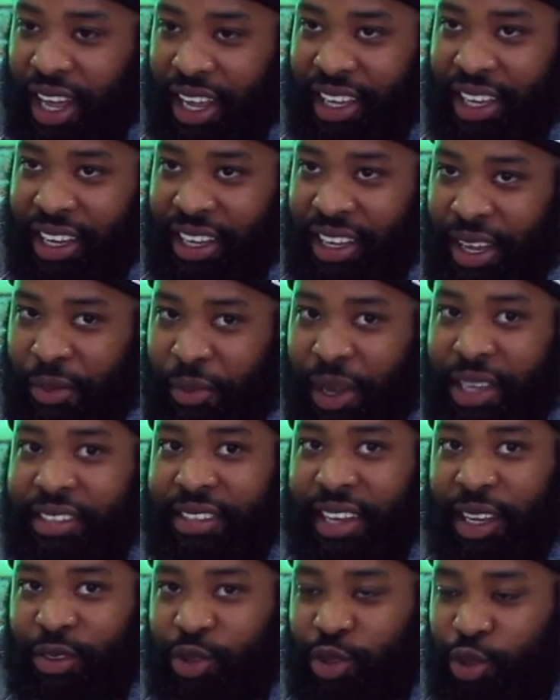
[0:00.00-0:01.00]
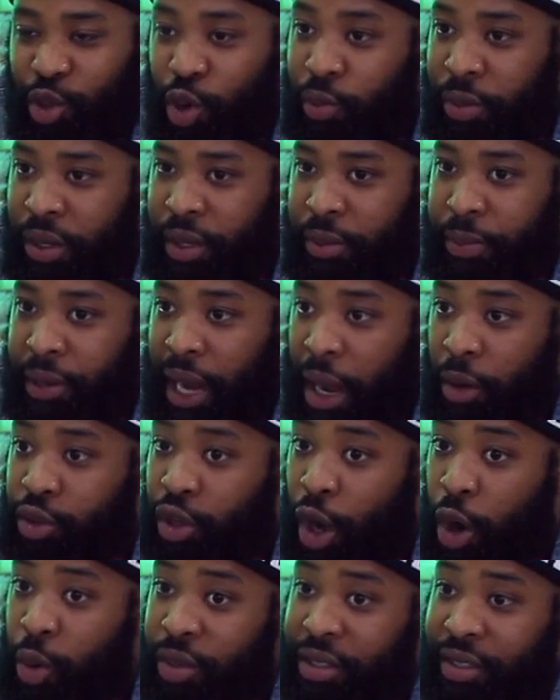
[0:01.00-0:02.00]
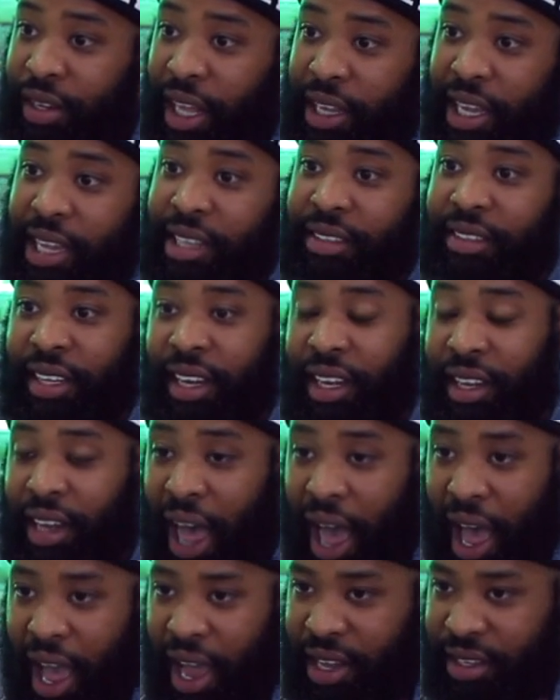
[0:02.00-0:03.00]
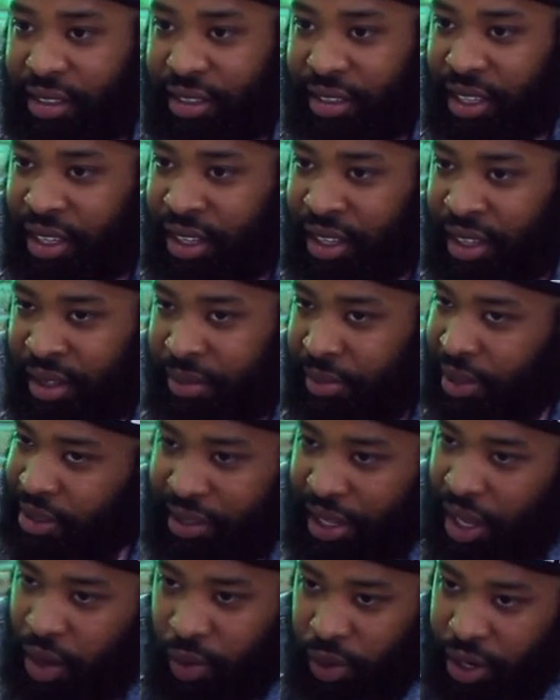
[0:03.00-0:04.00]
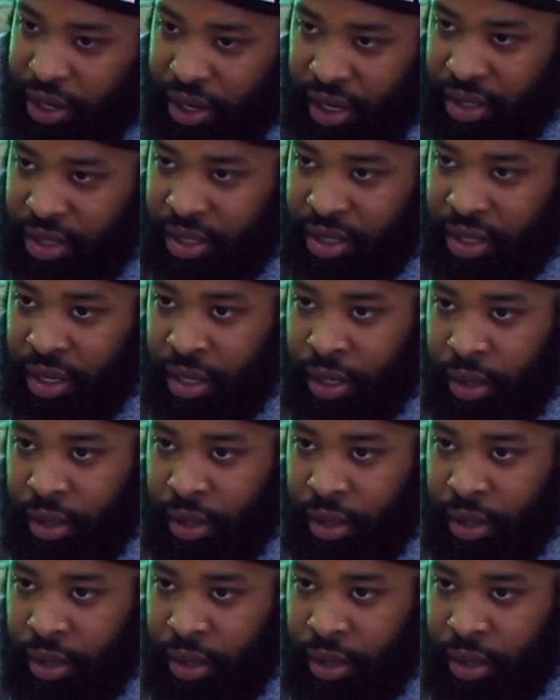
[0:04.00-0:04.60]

like, it might sound stupid, but I was always like into lines. It might sound weird,